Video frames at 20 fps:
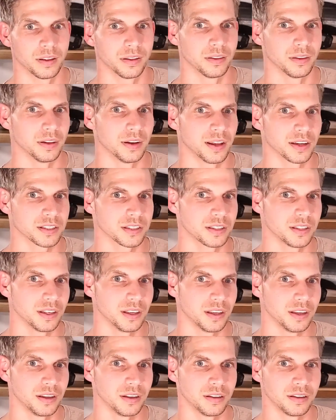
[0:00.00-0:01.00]
The next
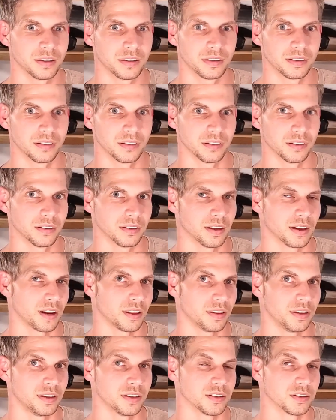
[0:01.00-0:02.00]
thing that I
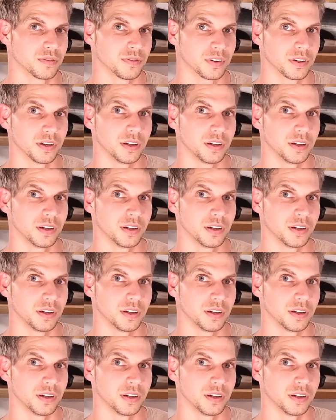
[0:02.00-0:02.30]
think is